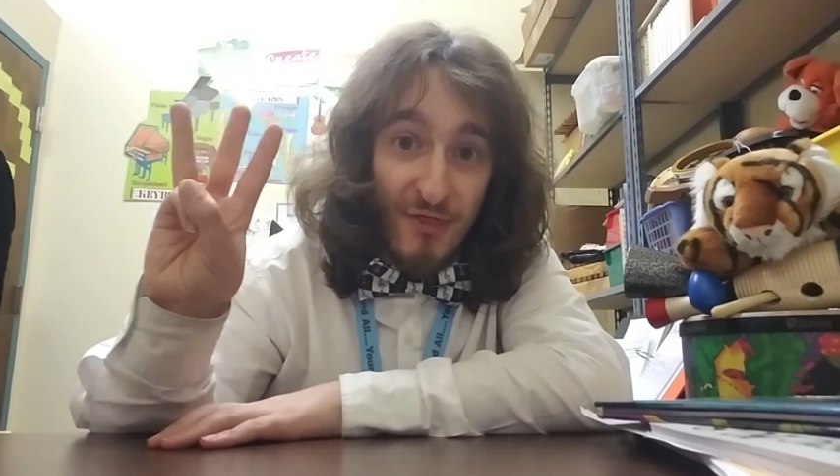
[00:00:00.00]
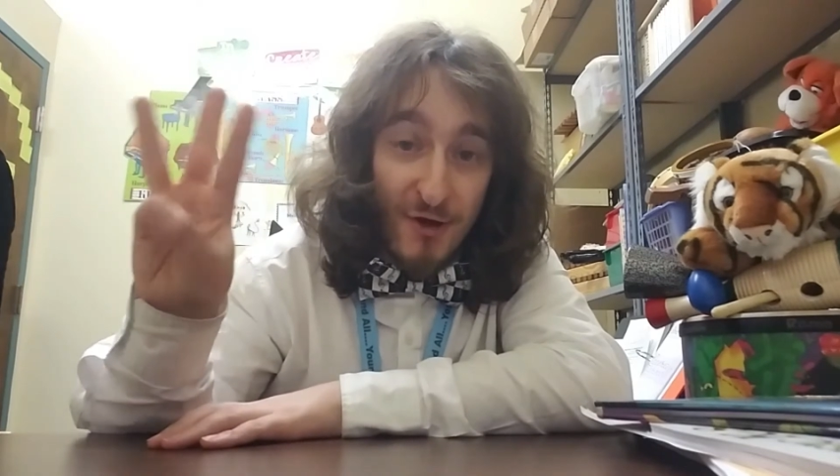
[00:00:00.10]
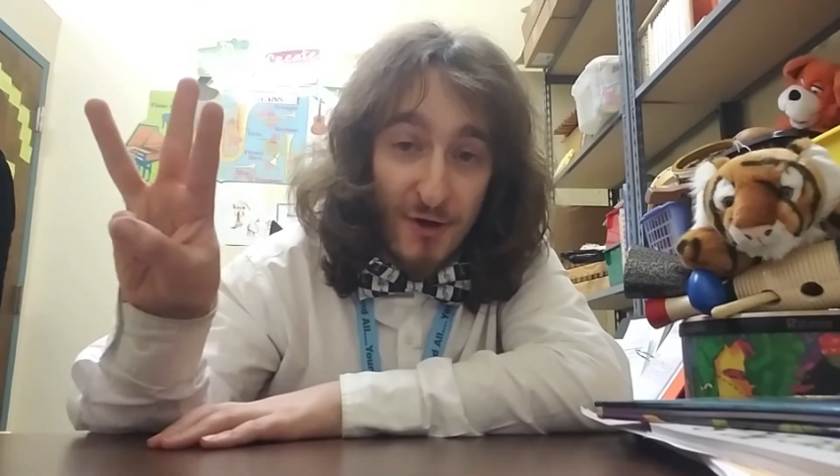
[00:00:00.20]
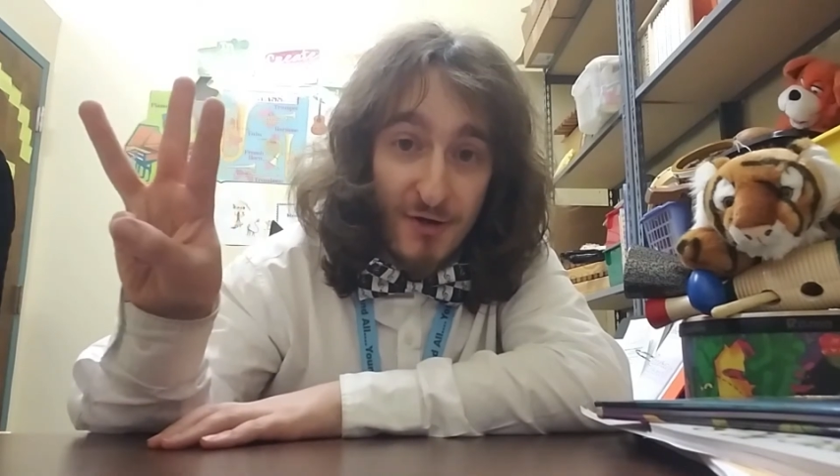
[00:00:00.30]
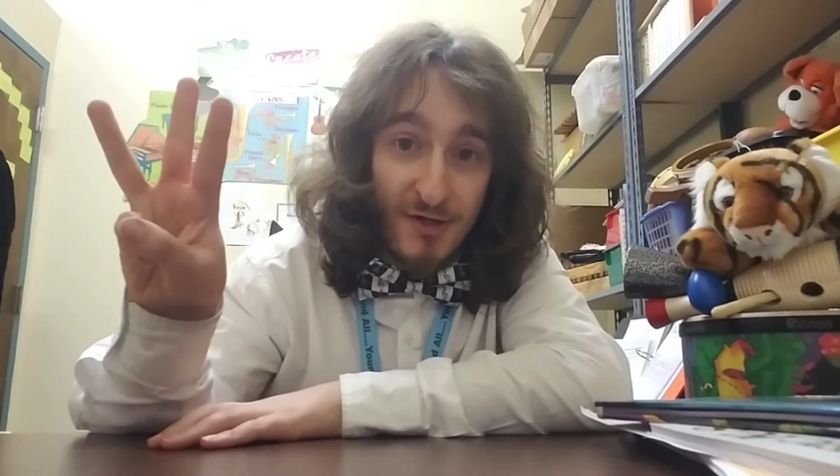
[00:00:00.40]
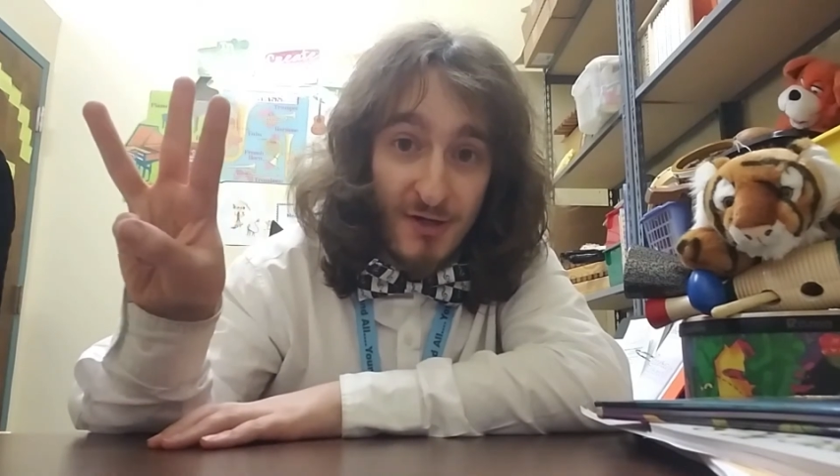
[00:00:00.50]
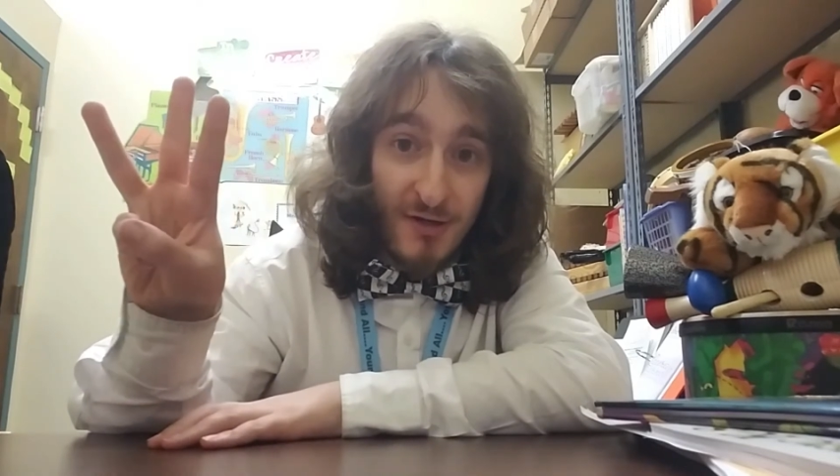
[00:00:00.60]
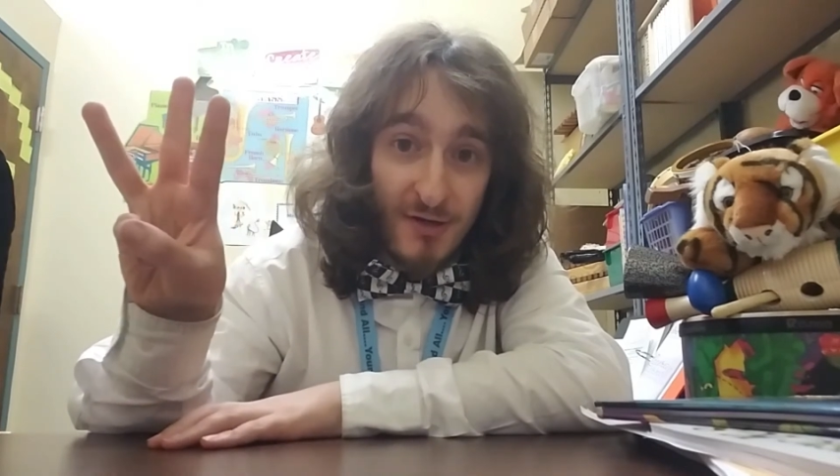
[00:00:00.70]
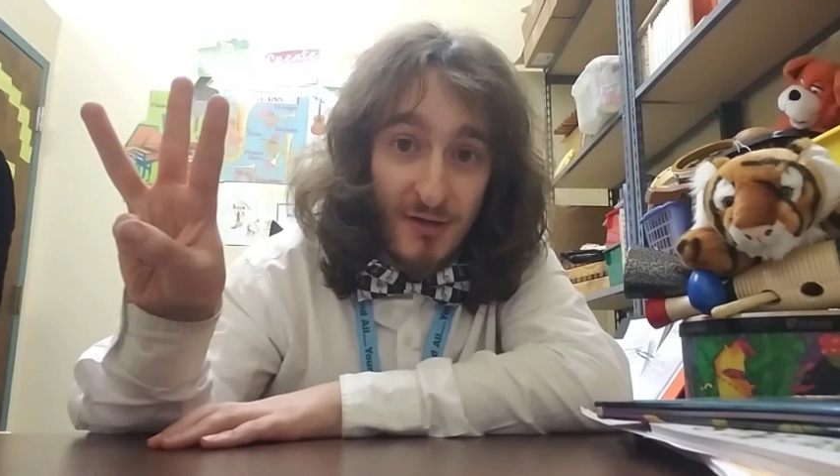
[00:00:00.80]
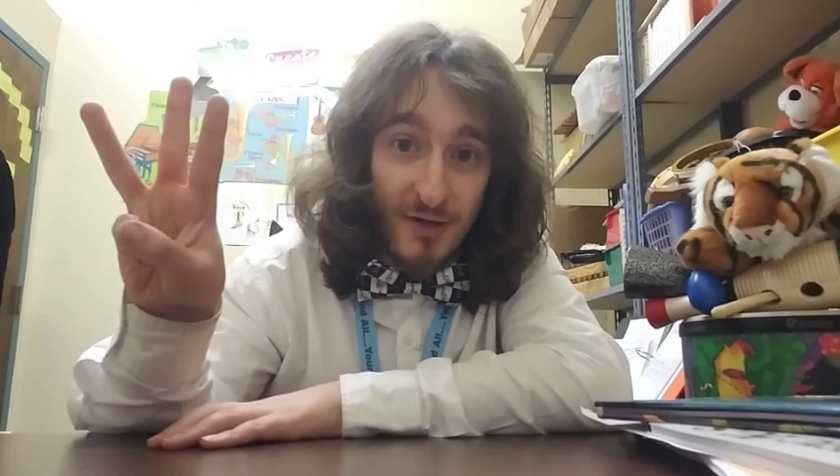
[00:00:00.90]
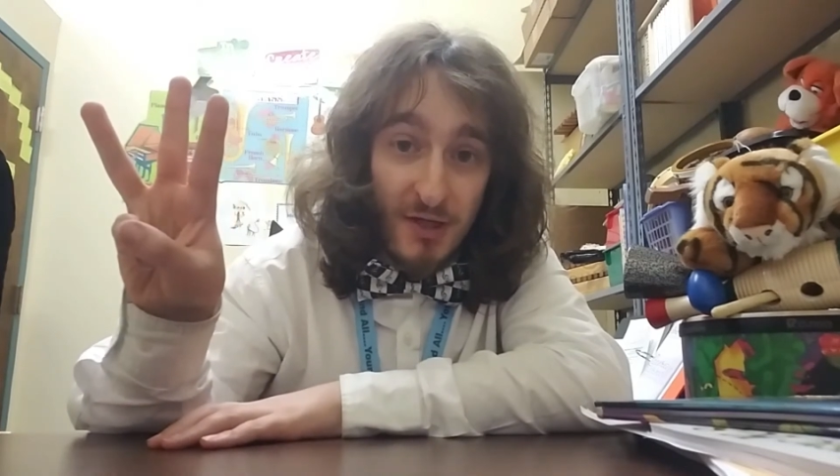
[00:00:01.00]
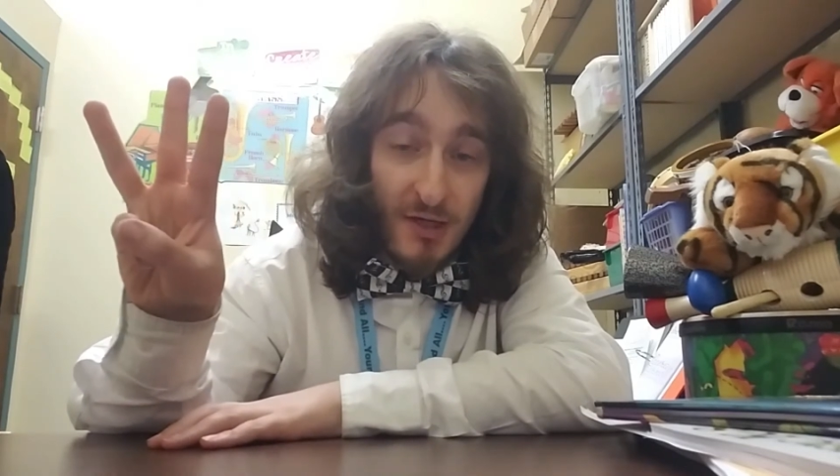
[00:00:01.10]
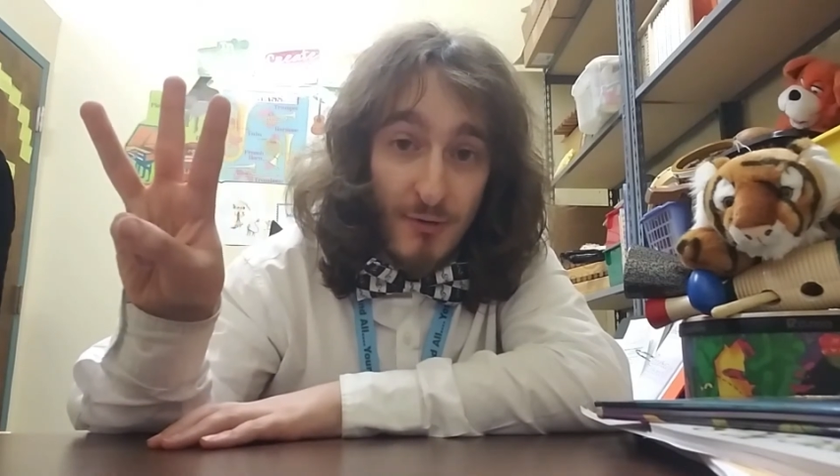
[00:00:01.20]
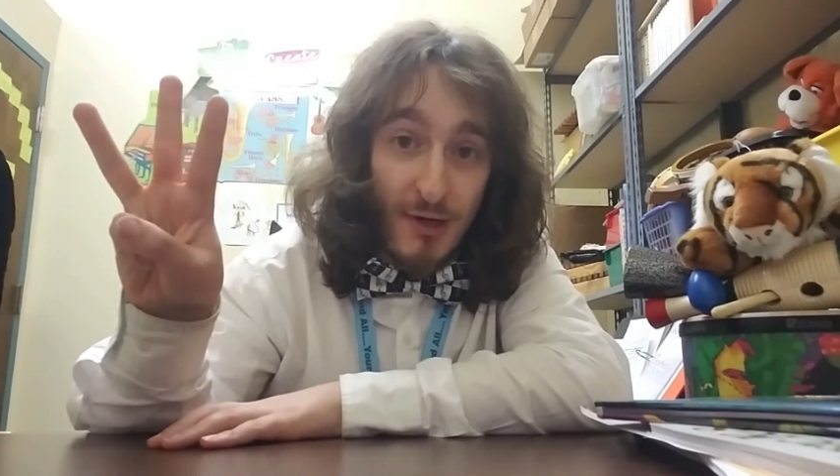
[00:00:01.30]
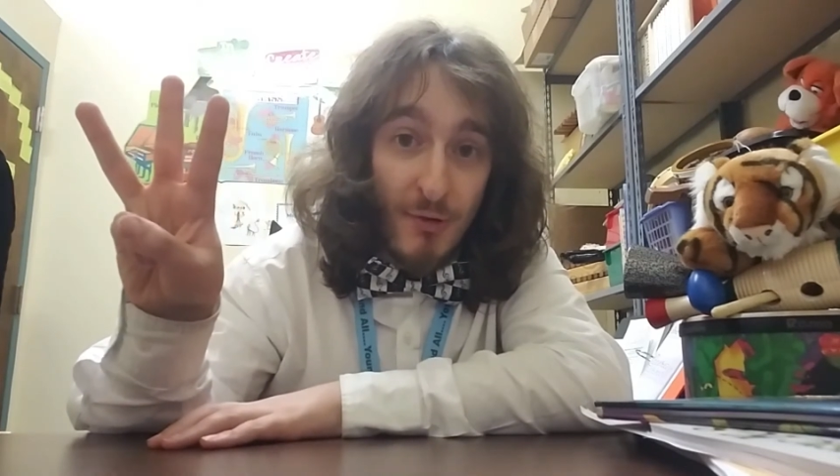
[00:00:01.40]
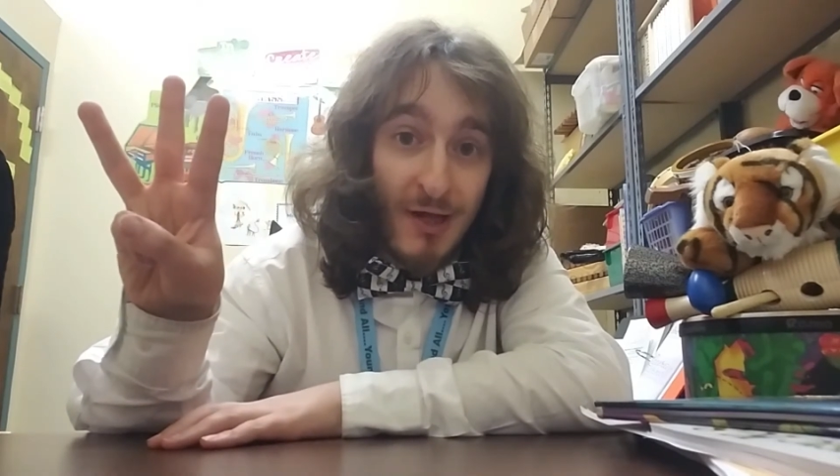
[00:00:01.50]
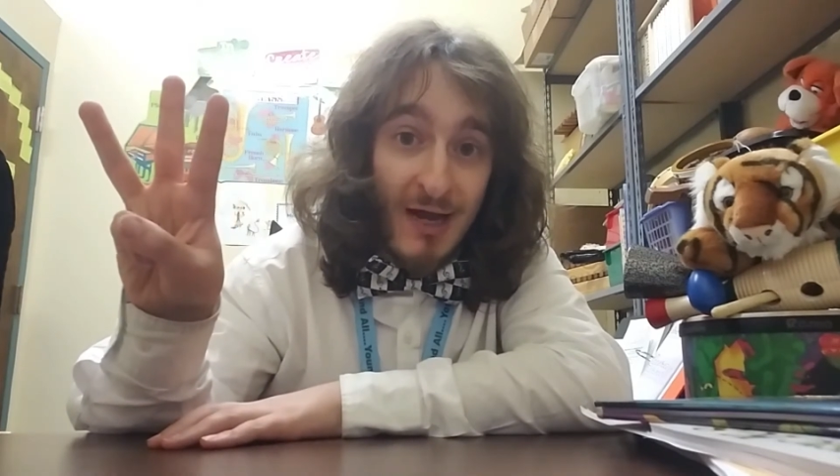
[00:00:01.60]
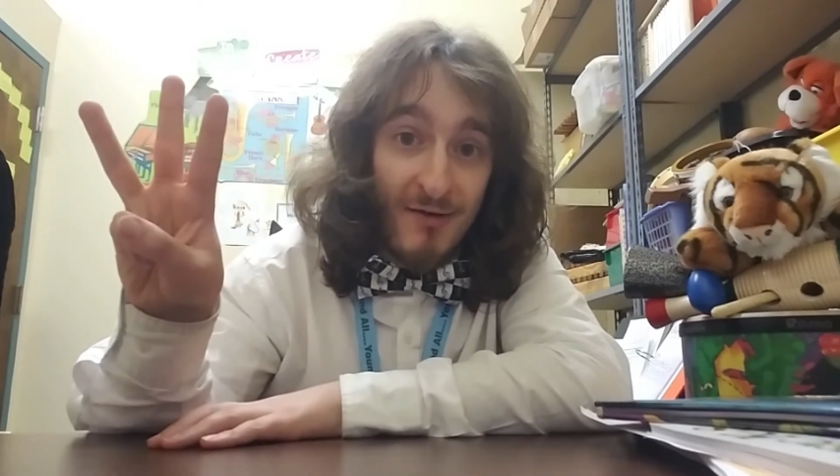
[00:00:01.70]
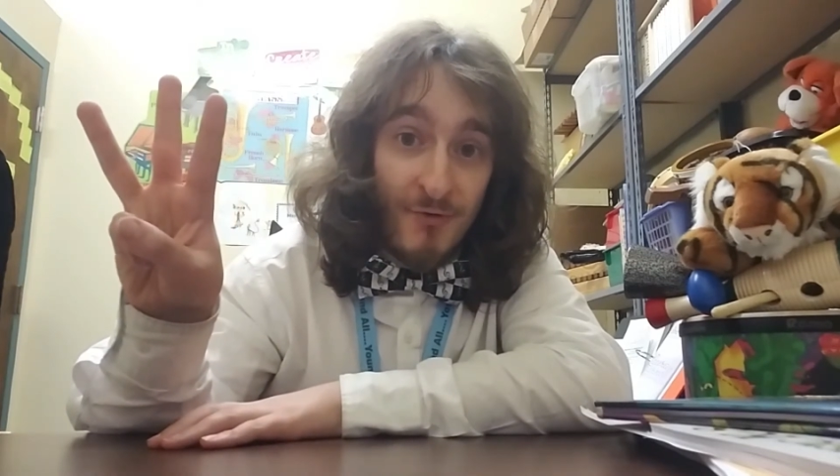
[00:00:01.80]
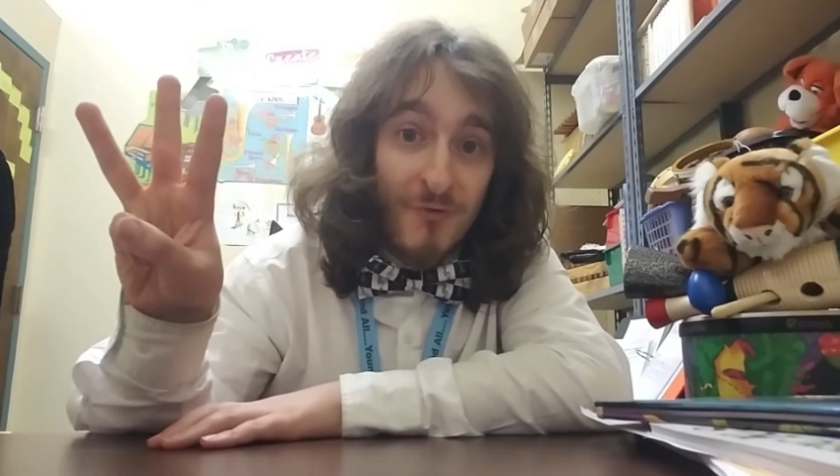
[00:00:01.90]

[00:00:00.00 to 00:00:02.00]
Third, we will have,